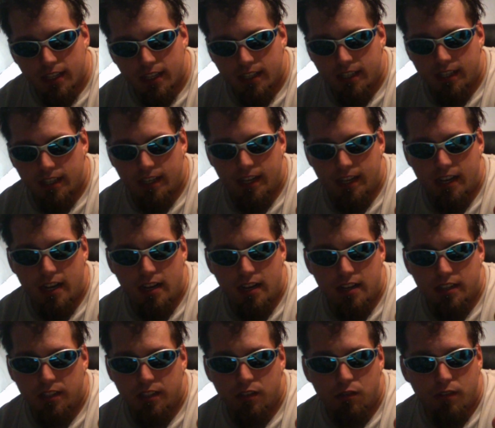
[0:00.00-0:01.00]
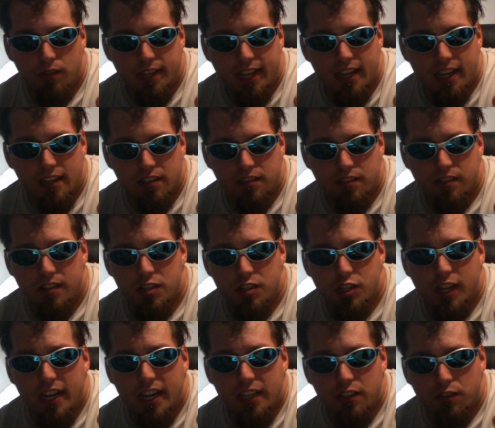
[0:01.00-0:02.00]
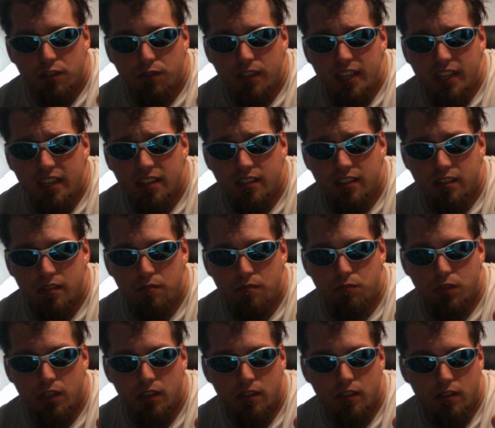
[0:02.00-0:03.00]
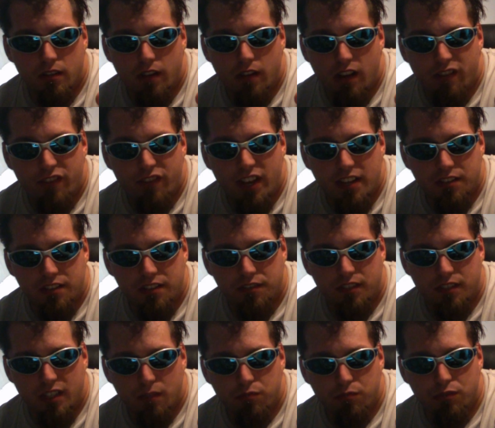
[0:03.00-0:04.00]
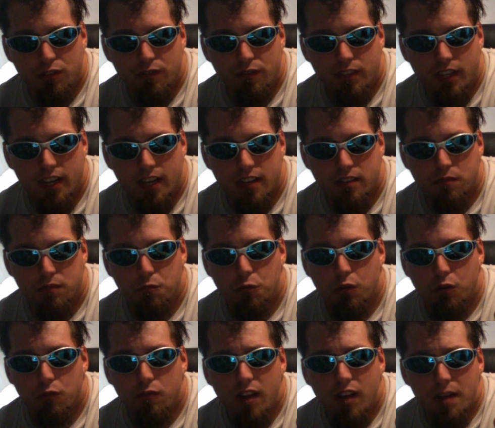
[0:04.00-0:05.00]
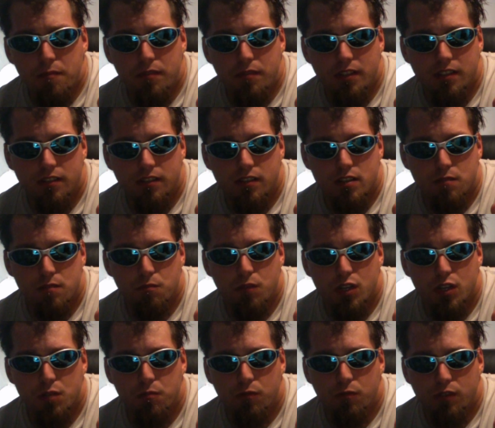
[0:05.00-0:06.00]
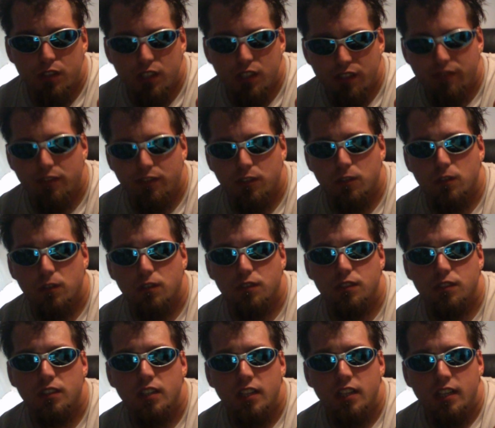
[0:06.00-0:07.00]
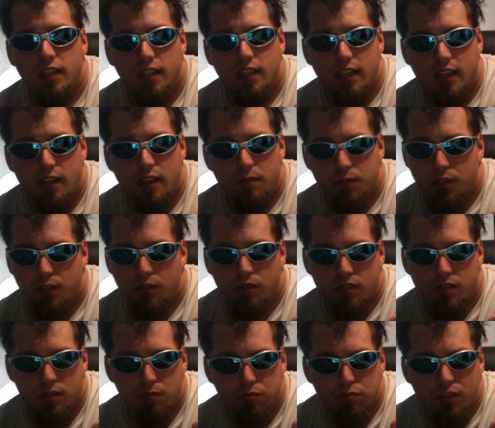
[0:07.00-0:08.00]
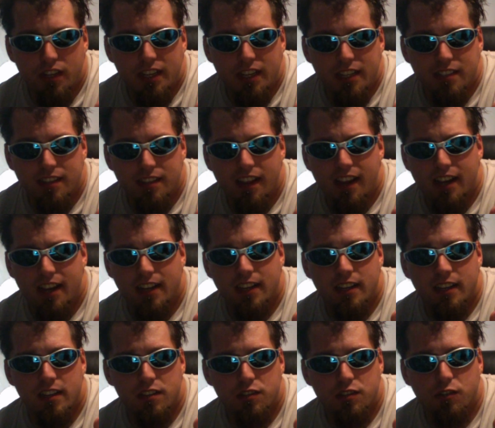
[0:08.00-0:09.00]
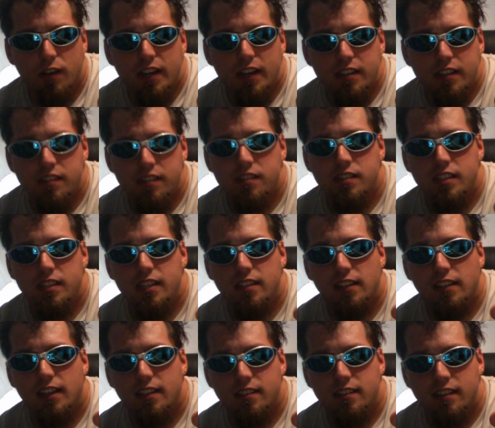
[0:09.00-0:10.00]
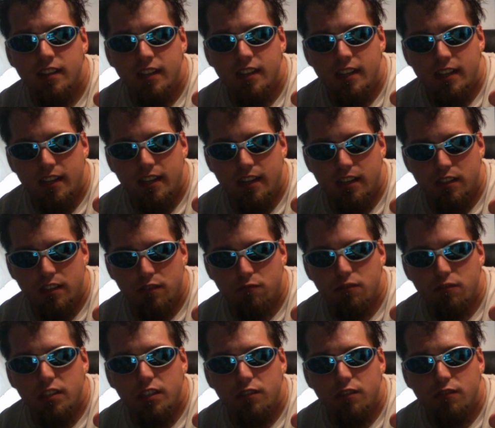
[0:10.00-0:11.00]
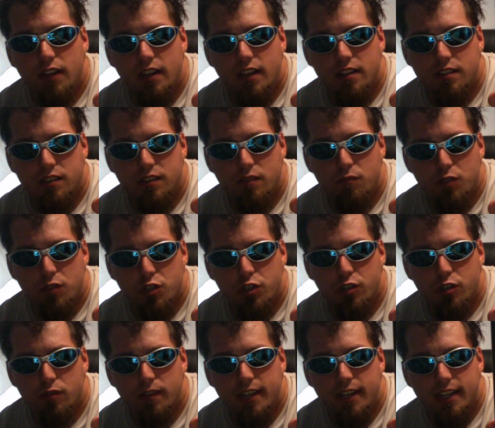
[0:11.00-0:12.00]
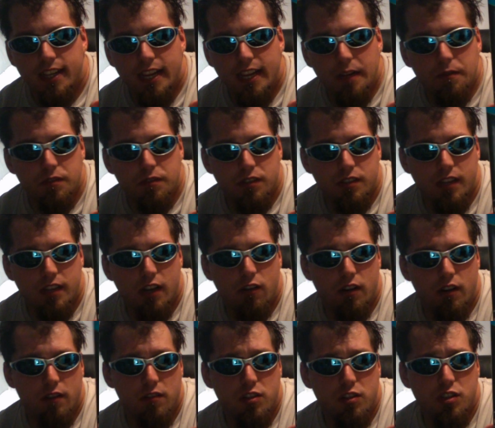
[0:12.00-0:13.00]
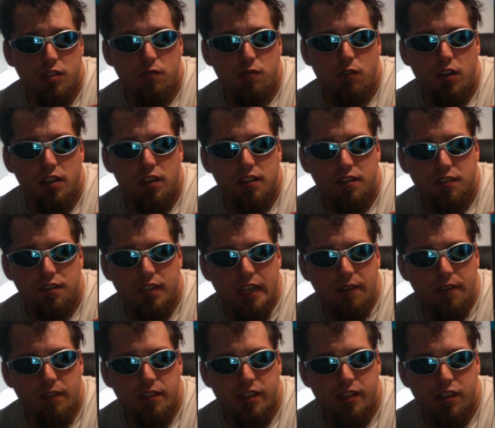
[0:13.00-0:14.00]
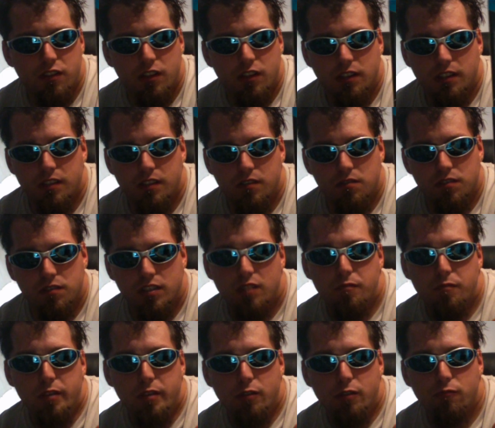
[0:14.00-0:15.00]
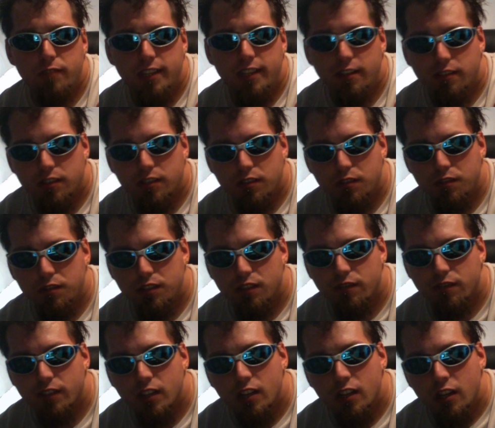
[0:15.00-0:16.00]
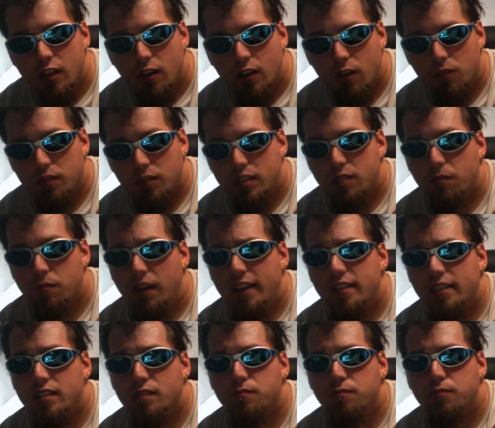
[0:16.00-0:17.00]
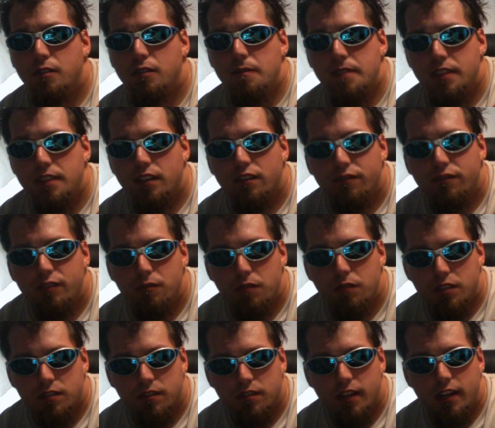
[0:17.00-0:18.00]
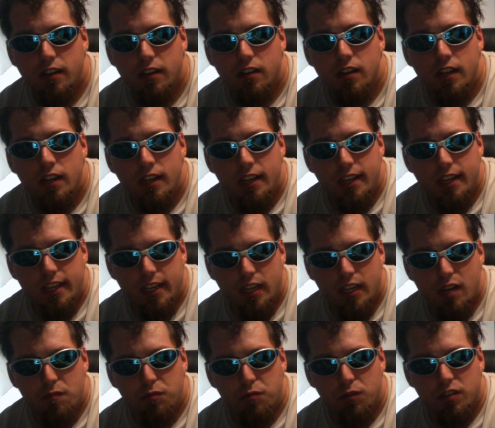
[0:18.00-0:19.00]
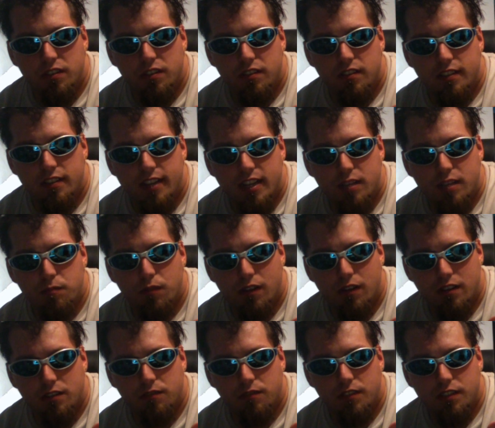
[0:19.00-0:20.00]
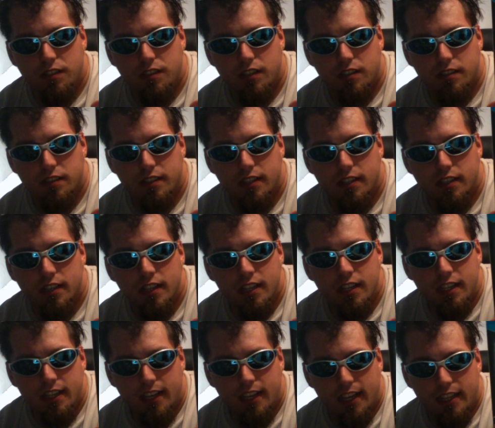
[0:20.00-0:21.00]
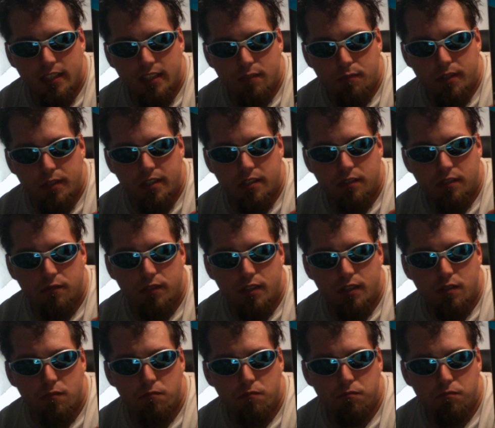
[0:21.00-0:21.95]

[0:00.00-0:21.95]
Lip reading: Again, it's Ninja Gaiden 3, but vastly improved. It has more weapons, it's much more difficult, it's bloody as heck, and it's great to see that the Wii U has some mature rated games. Now, I originally wanted this game because I thought this was going to be a Wii U exclusive, only to my disappointment that a few months later, it got ported to the Xbox 360 and the PS3.